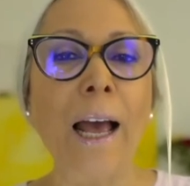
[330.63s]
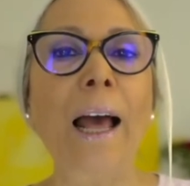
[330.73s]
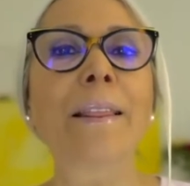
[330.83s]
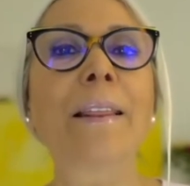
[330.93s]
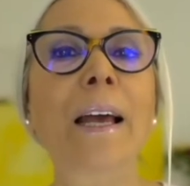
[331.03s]

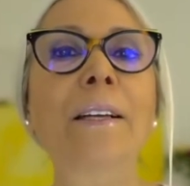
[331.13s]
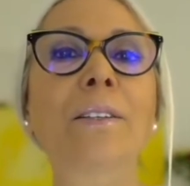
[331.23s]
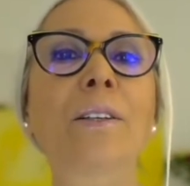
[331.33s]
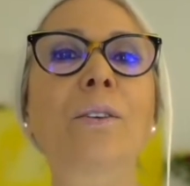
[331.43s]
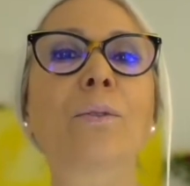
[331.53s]
And
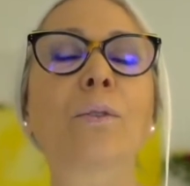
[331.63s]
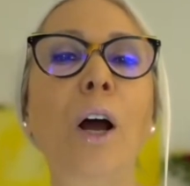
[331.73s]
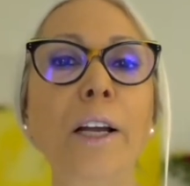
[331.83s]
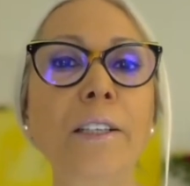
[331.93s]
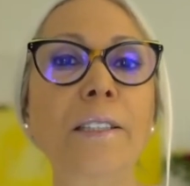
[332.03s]
then
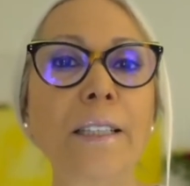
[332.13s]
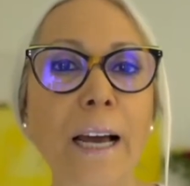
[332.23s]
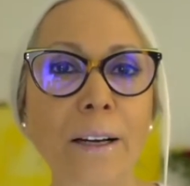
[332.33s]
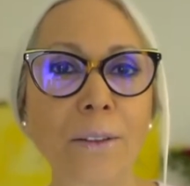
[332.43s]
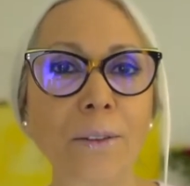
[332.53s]
write
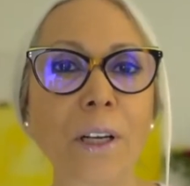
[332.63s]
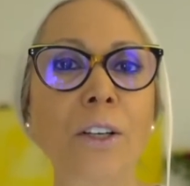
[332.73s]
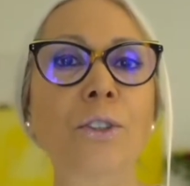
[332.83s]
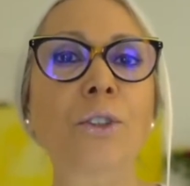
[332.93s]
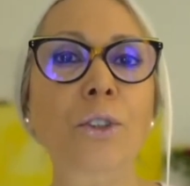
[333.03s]
down
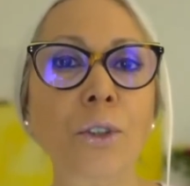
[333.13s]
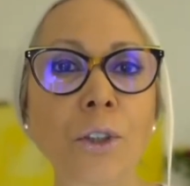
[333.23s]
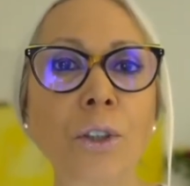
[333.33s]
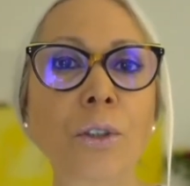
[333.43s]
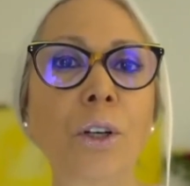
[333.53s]
and
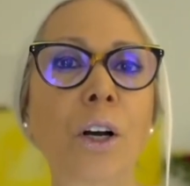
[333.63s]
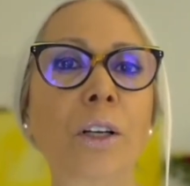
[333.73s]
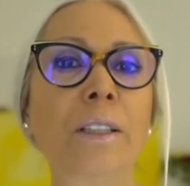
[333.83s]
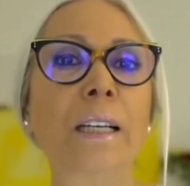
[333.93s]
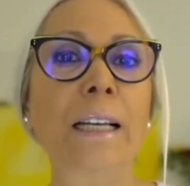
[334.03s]
journal
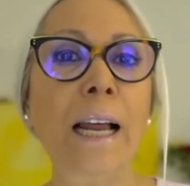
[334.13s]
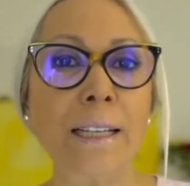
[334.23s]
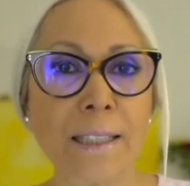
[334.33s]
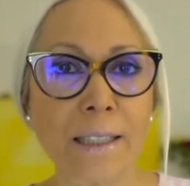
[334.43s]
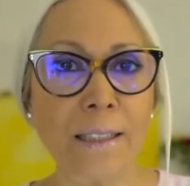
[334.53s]
on the
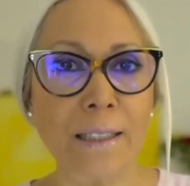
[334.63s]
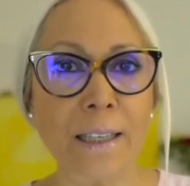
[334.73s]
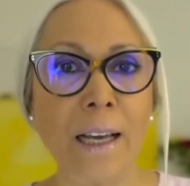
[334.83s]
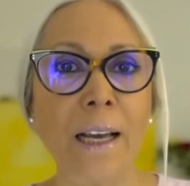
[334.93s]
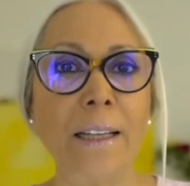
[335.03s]
lessons
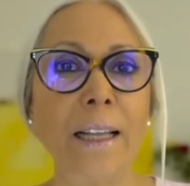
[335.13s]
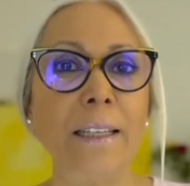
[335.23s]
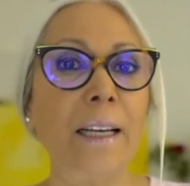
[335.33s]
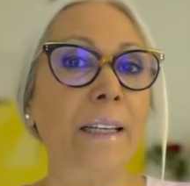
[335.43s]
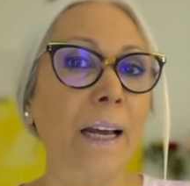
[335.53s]

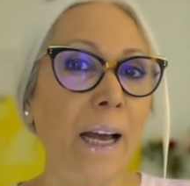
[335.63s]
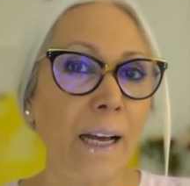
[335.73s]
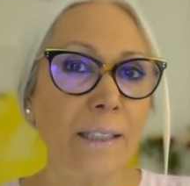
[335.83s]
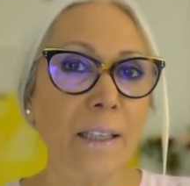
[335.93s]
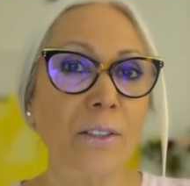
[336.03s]
that it
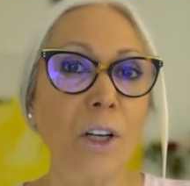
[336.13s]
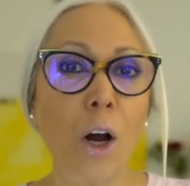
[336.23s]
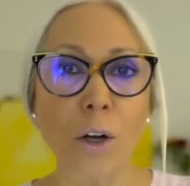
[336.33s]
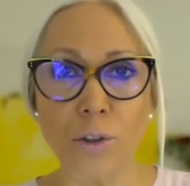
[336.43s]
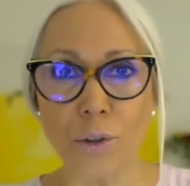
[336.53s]
has
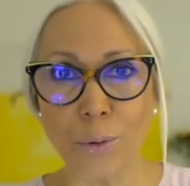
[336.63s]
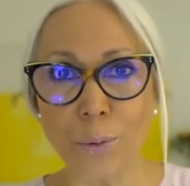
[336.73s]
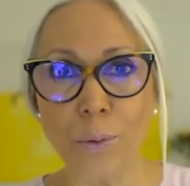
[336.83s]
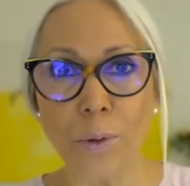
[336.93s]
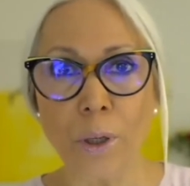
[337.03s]
taught
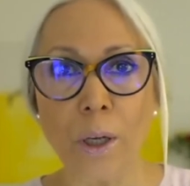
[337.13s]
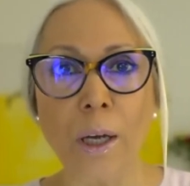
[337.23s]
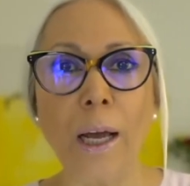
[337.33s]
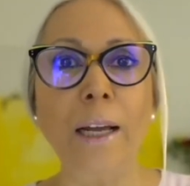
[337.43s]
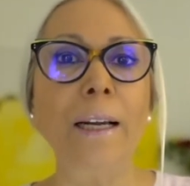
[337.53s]
you
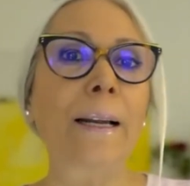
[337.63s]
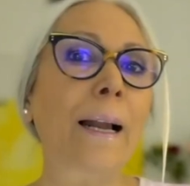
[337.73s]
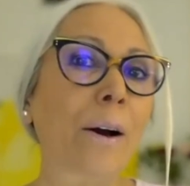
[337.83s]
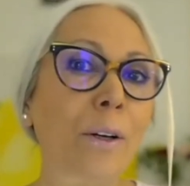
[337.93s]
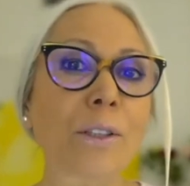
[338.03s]
and
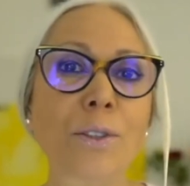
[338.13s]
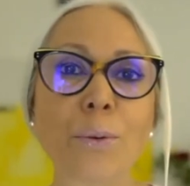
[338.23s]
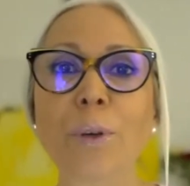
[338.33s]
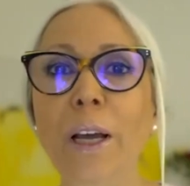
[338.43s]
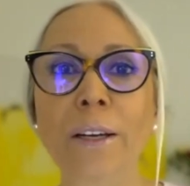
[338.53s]
allow it
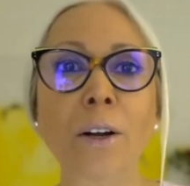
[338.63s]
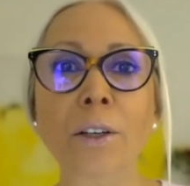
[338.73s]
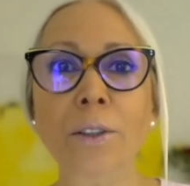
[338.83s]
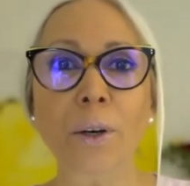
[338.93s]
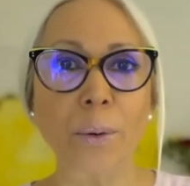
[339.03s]
to be an
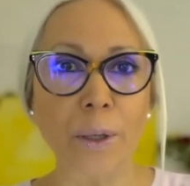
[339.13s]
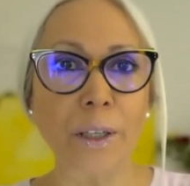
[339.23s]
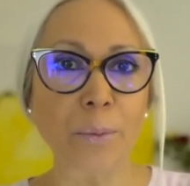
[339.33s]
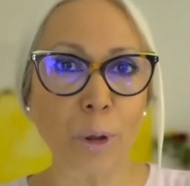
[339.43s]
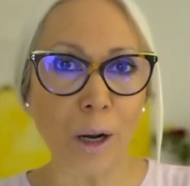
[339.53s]

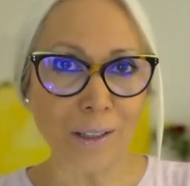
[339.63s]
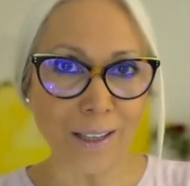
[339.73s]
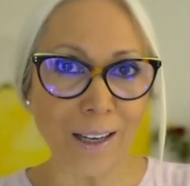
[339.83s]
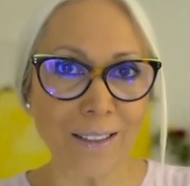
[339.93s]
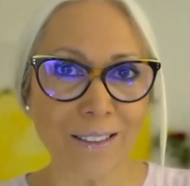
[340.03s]
ongoing
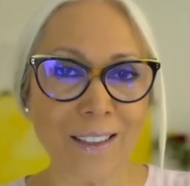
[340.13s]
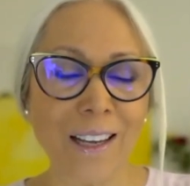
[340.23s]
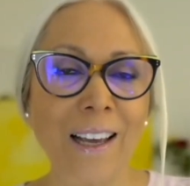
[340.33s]
process.